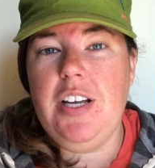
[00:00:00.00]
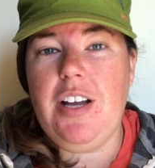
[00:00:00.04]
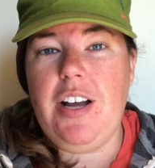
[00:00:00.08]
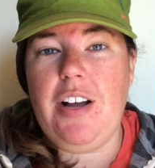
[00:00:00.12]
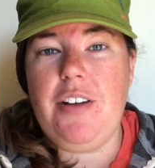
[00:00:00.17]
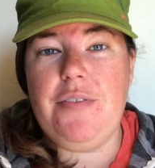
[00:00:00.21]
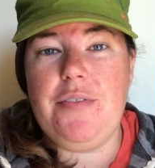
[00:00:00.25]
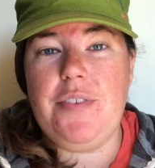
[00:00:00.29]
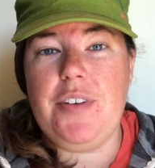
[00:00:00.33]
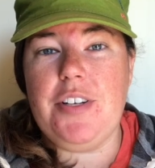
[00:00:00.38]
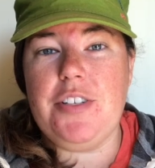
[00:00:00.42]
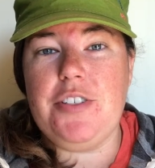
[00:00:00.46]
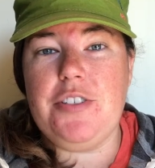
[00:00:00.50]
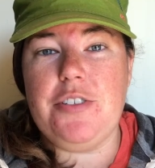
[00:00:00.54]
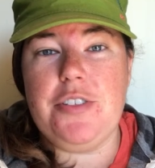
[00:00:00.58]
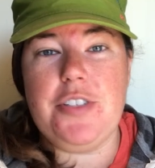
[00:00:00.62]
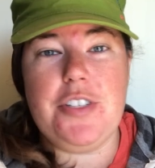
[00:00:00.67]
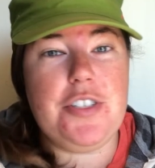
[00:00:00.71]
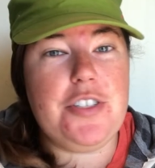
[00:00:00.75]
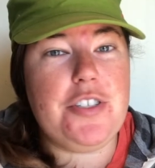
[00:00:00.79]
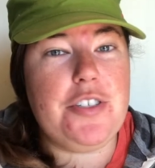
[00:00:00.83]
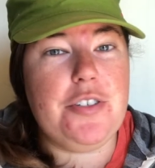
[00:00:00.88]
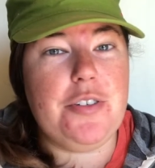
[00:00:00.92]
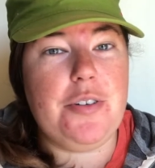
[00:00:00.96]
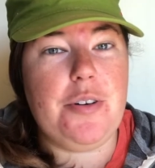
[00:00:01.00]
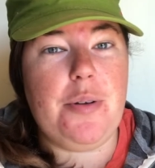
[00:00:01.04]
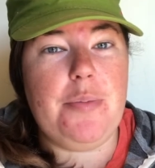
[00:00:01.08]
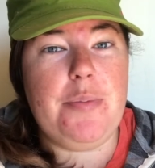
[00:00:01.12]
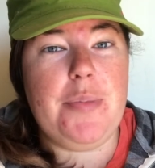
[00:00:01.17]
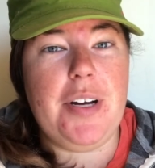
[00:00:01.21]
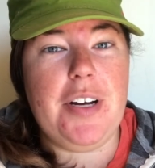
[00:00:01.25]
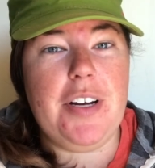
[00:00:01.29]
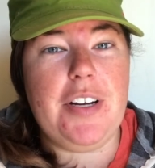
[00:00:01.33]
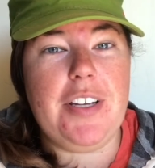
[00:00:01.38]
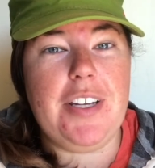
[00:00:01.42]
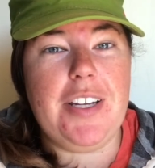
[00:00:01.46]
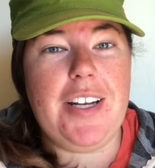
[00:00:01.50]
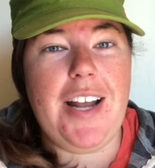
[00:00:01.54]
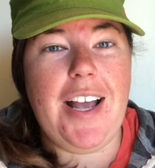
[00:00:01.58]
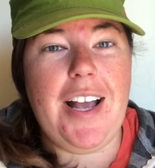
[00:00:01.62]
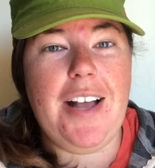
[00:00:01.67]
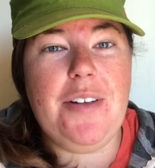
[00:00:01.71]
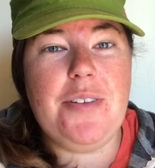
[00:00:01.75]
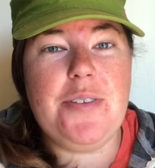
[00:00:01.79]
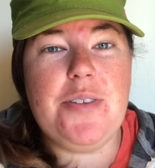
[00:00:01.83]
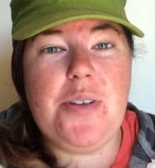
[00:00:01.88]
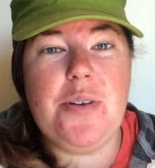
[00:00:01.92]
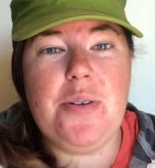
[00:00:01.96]
of a traditional American
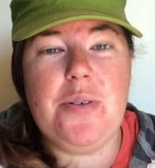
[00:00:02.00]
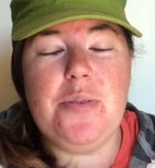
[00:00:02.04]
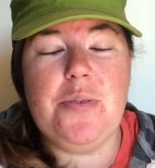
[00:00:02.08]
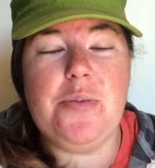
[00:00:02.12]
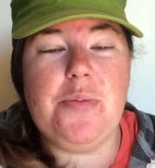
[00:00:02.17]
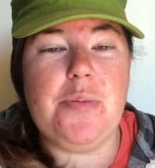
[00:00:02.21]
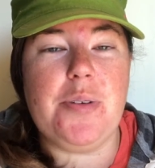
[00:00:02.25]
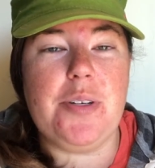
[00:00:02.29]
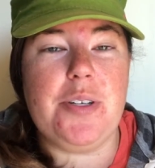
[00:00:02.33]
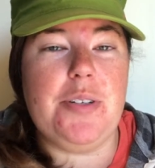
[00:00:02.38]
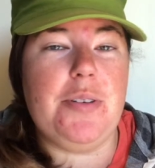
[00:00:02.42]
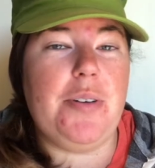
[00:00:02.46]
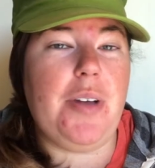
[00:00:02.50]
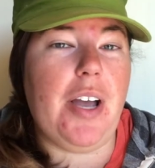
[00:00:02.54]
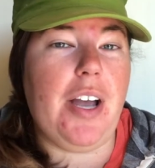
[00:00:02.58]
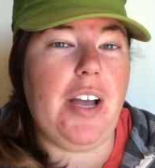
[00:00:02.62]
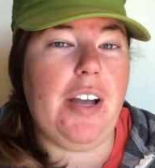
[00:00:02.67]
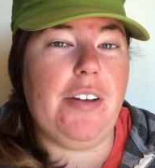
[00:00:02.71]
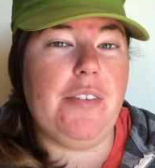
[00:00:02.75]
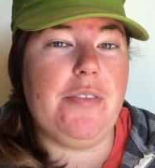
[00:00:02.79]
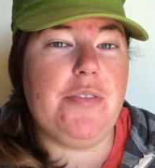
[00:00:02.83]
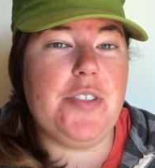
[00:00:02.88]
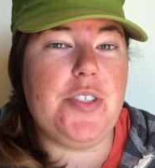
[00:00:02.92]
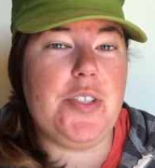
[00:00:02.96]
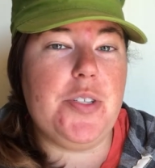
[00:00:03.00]
household where you have